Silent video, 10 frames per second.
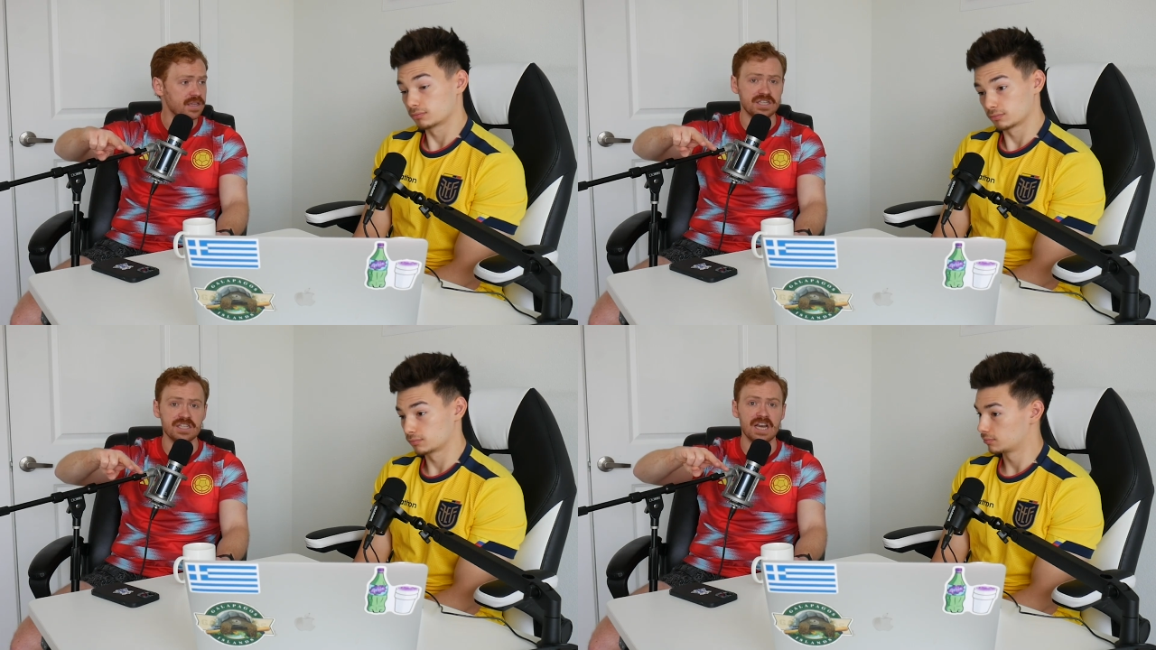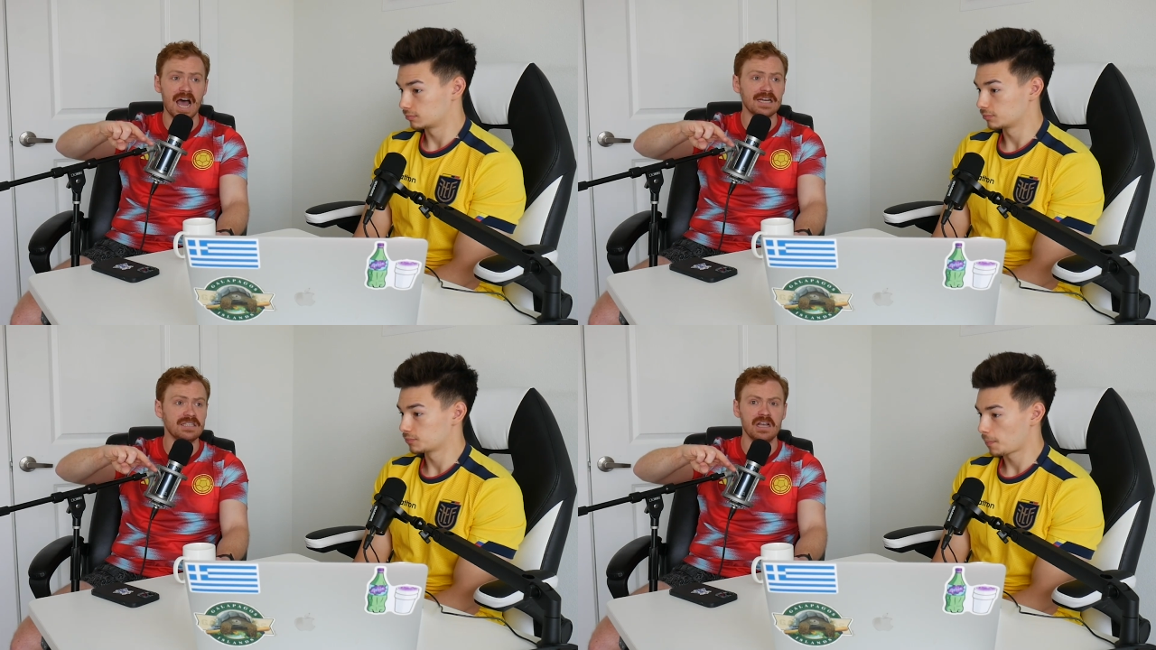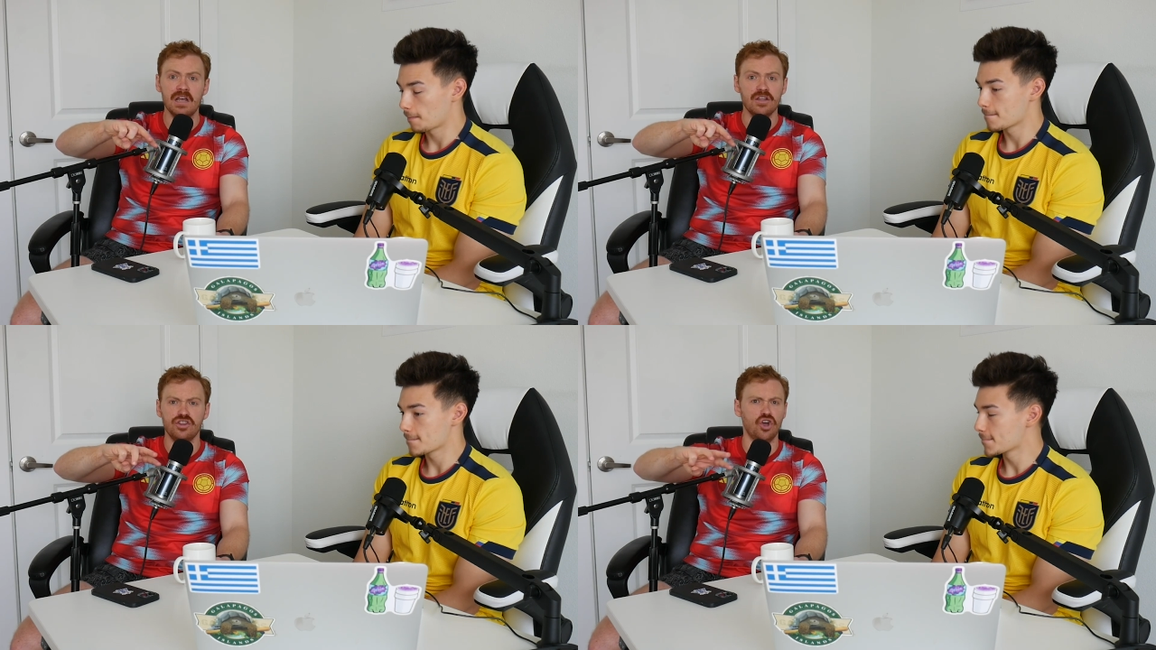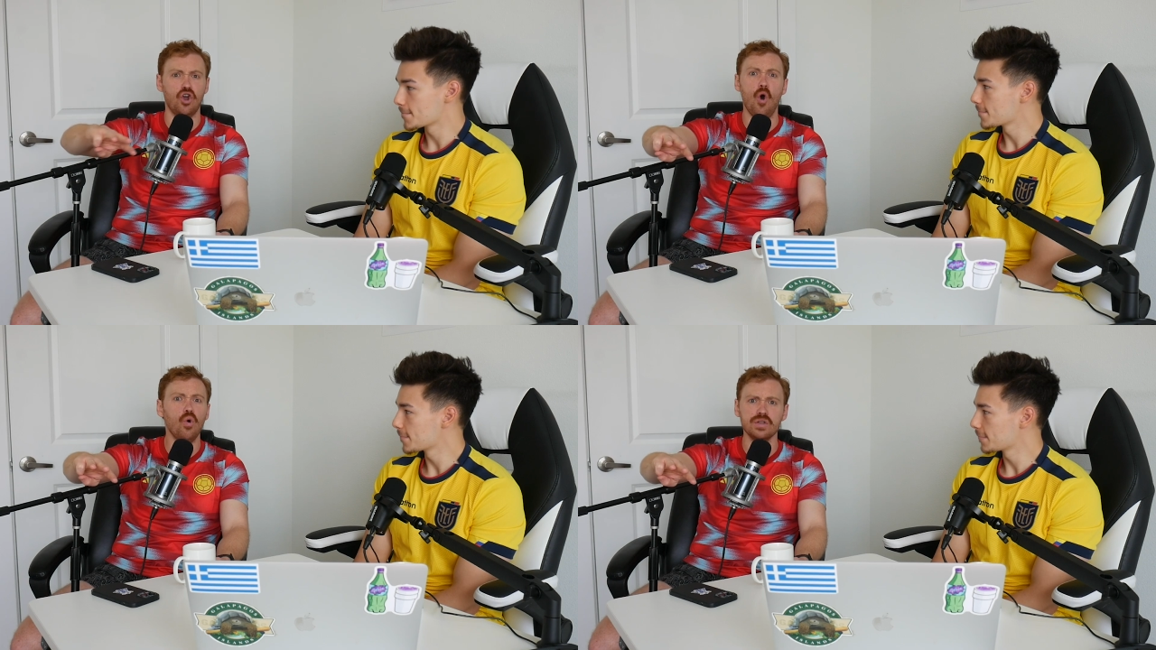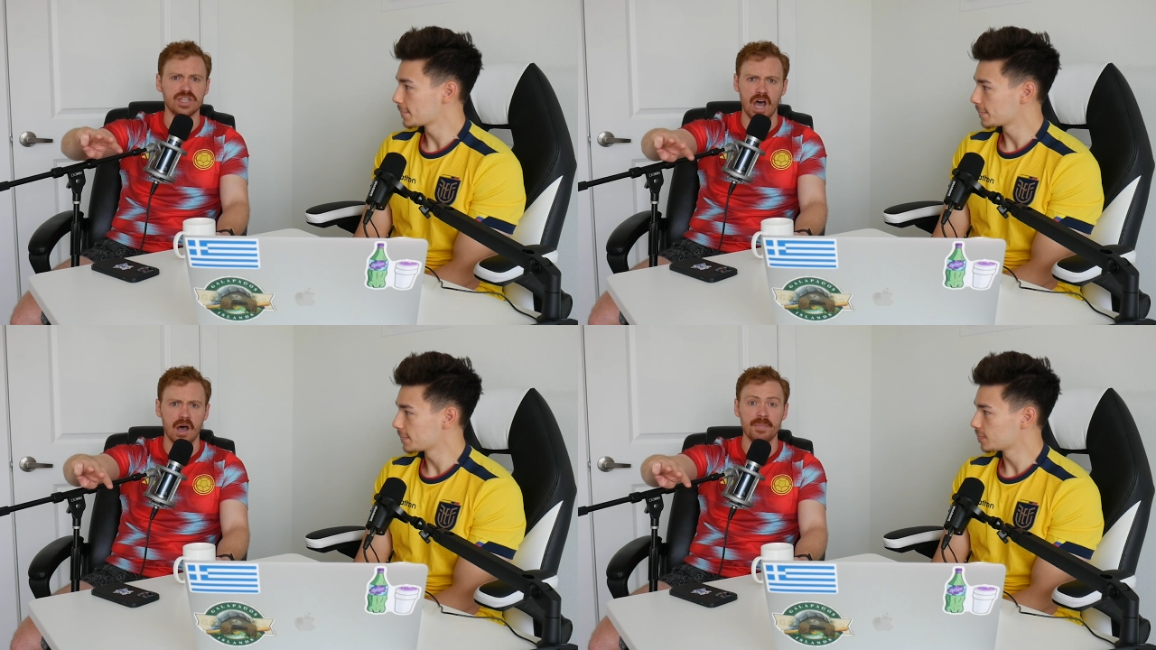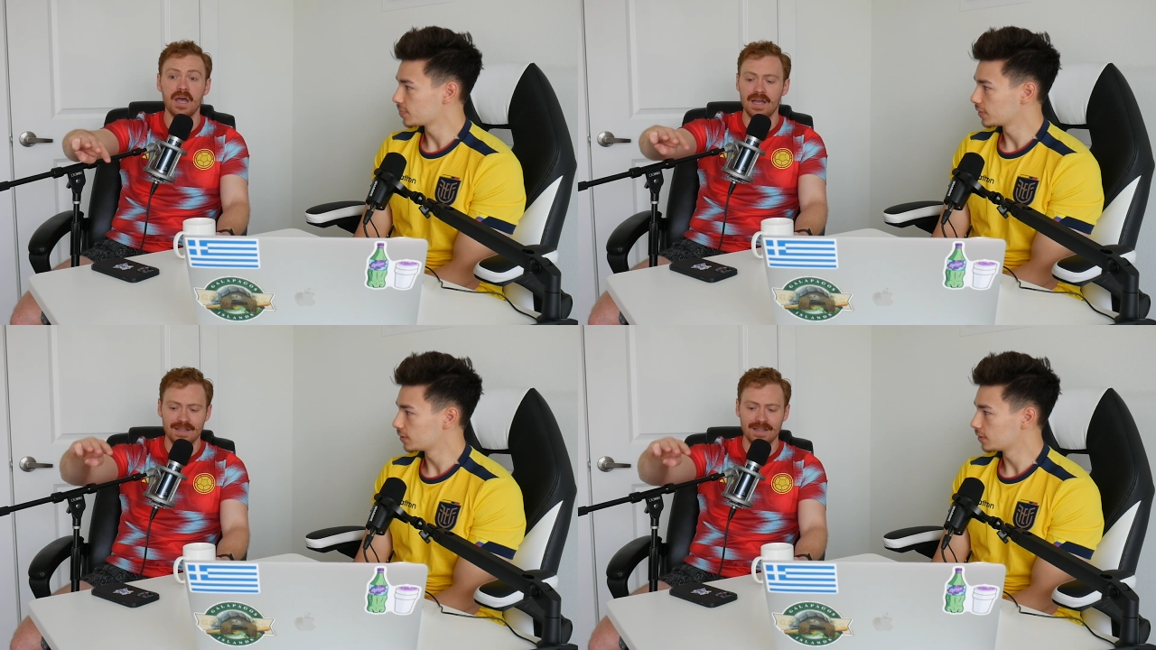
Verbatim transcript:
Speaker 1: This is not the Gold Cup.